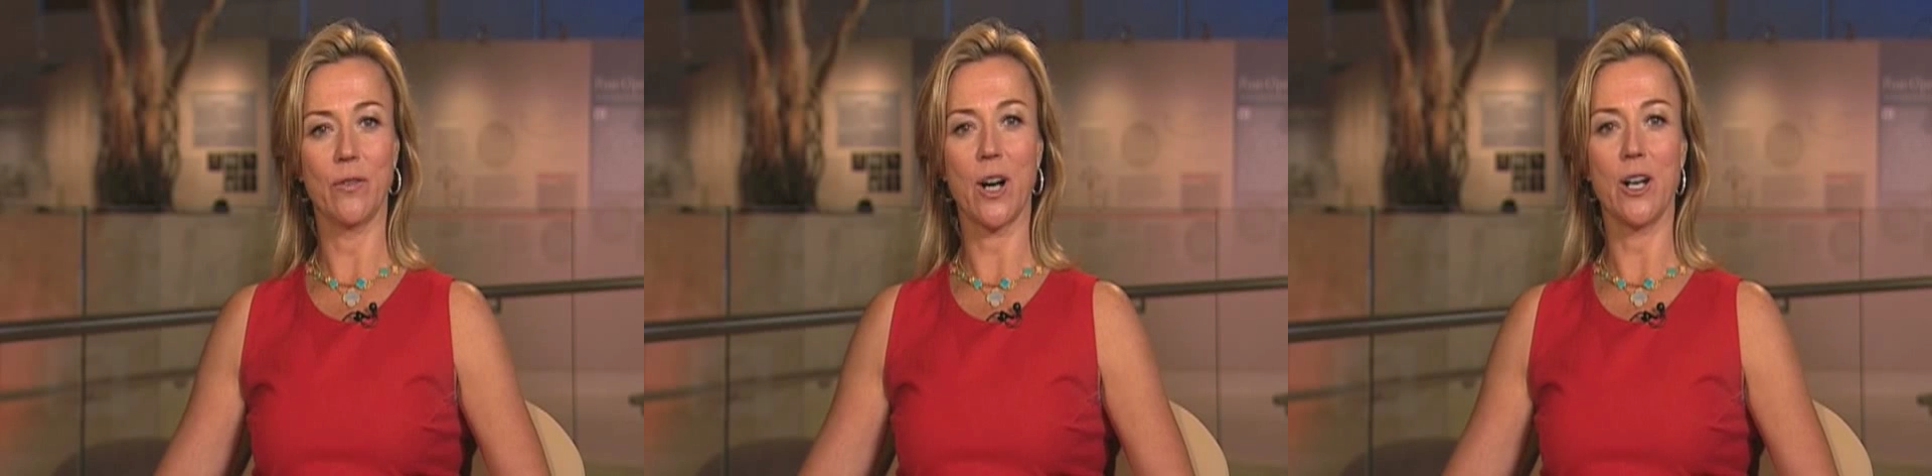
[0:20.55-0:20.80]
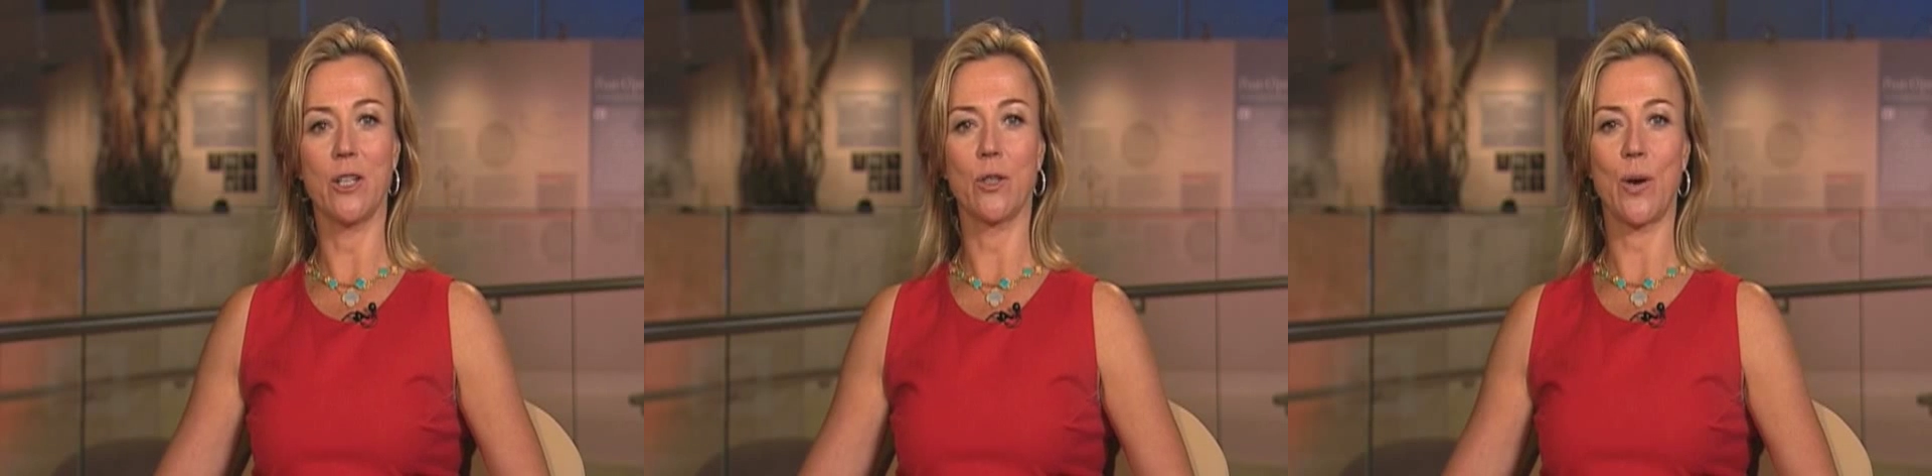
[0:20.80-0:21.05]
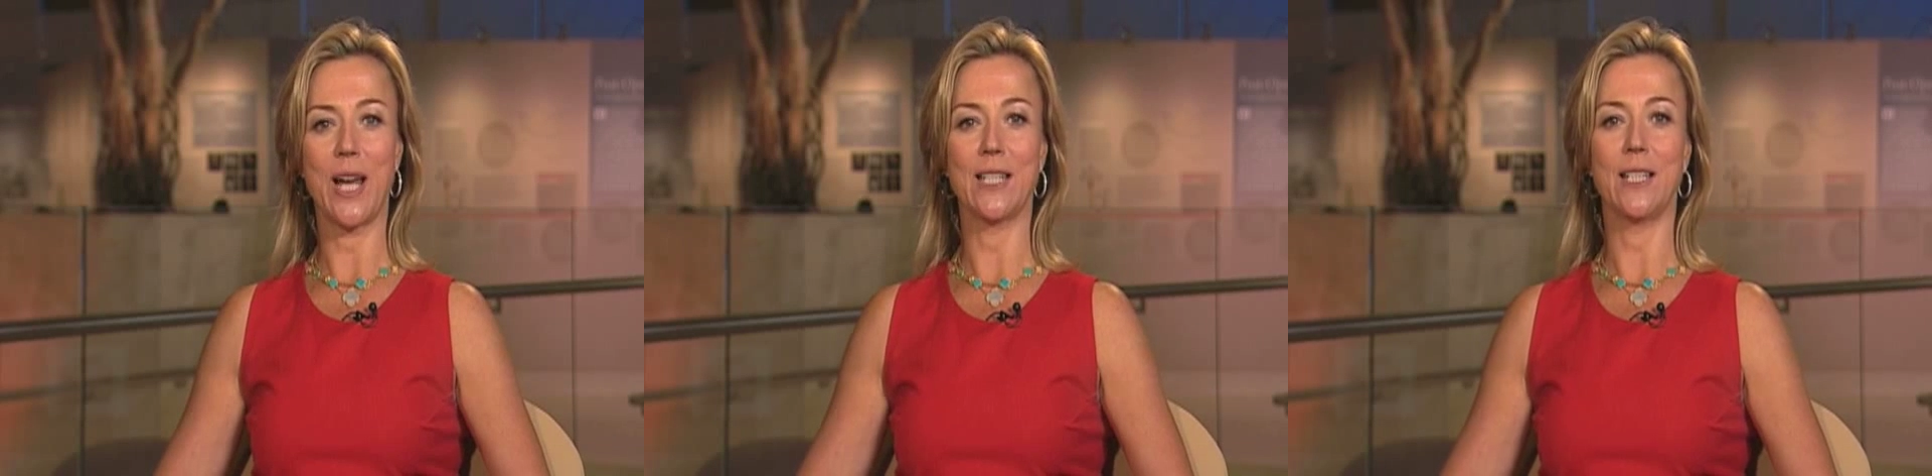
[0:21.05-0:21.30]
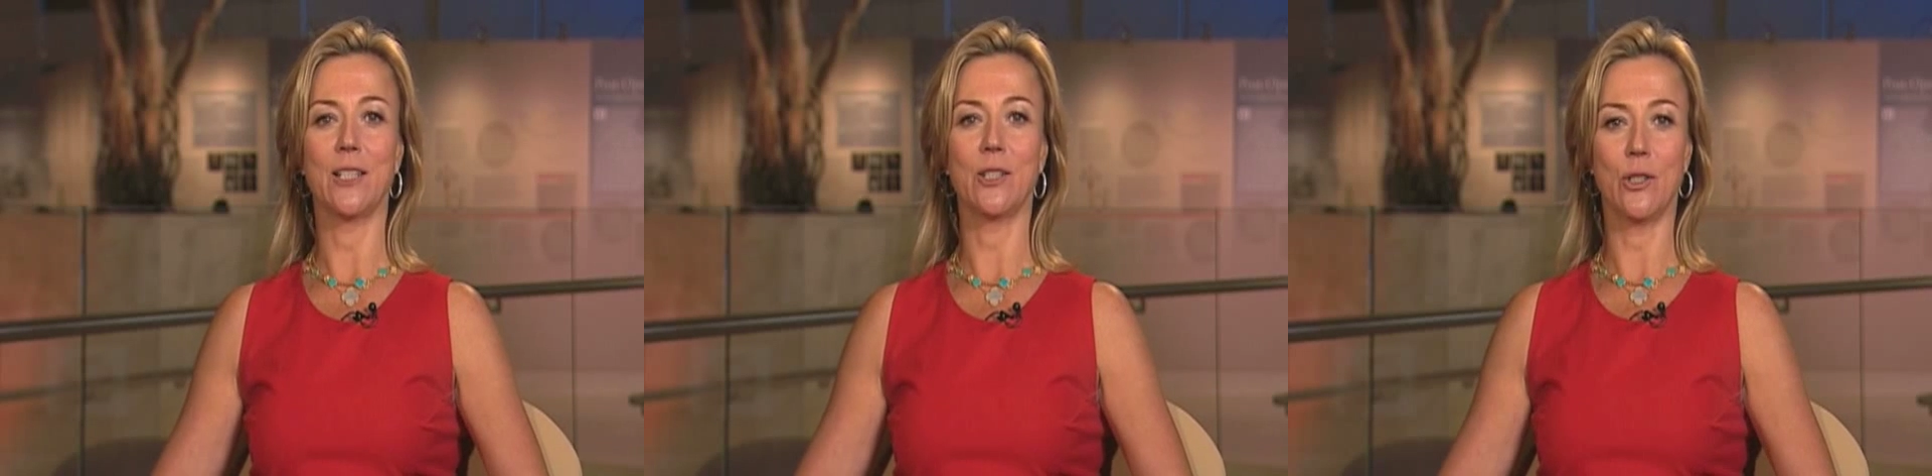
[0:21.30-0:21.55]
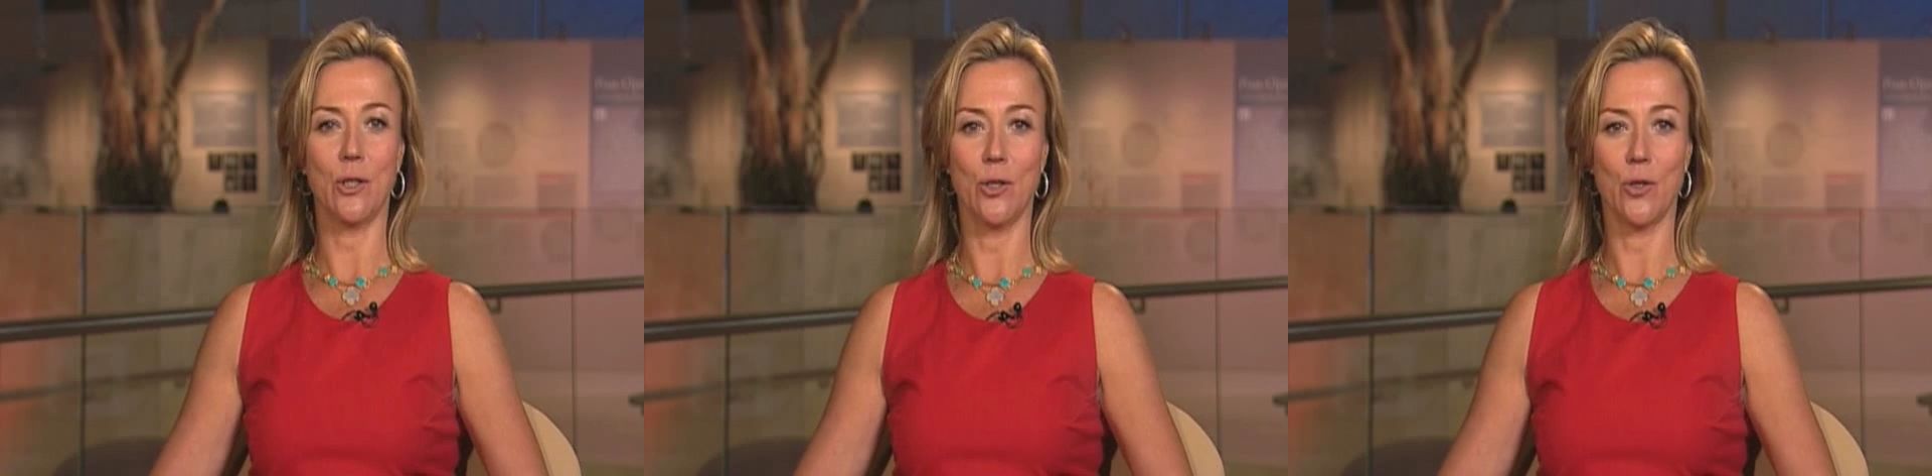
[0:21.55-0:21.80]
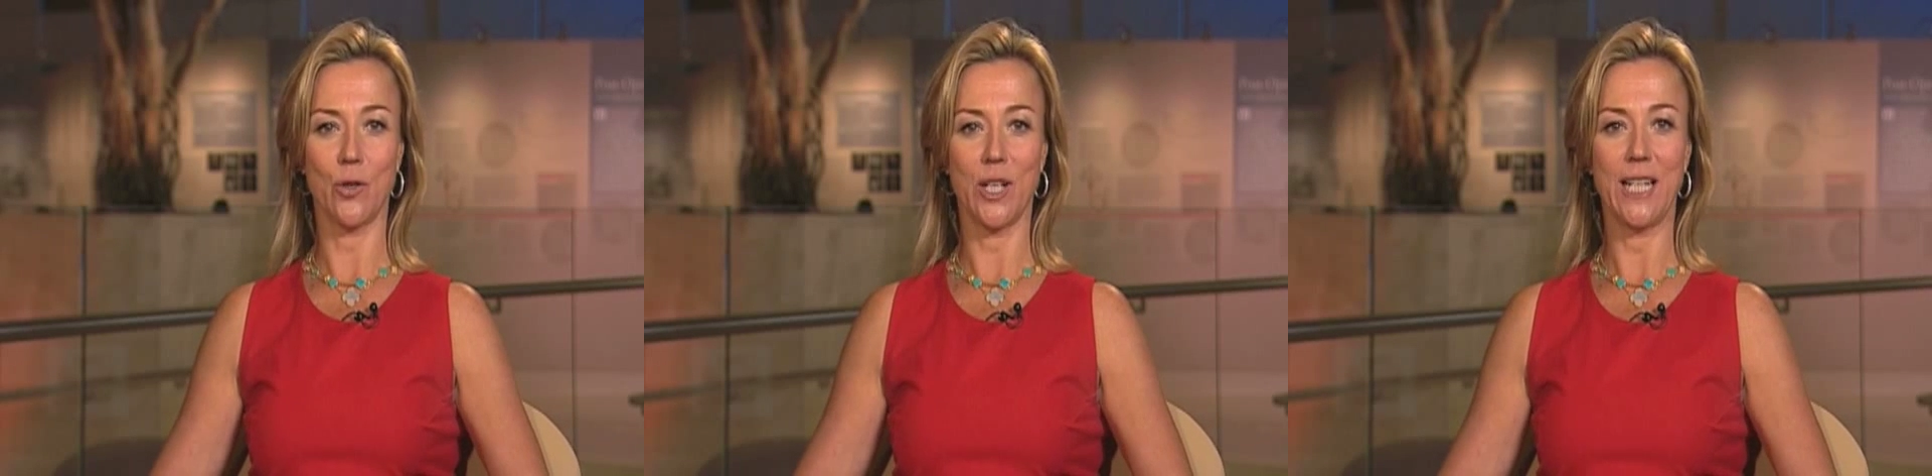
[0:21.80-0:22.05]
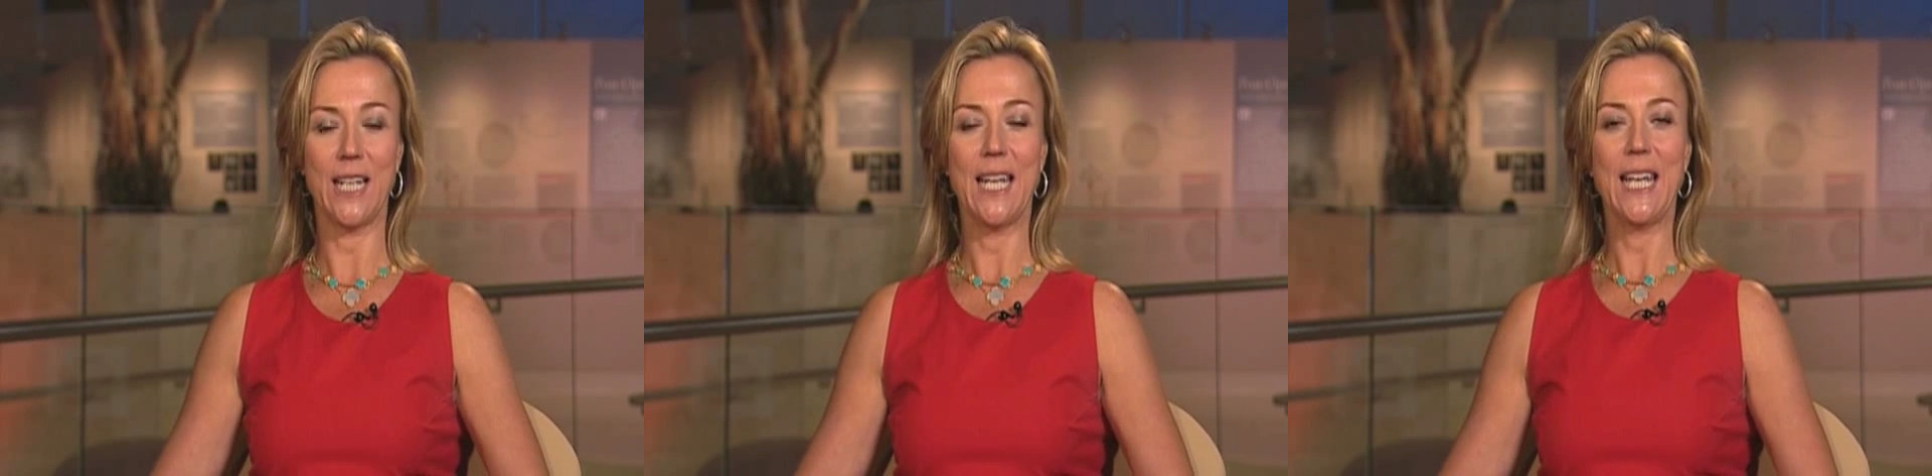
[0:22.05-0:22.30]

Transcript: of Cardiothoracic Surgery.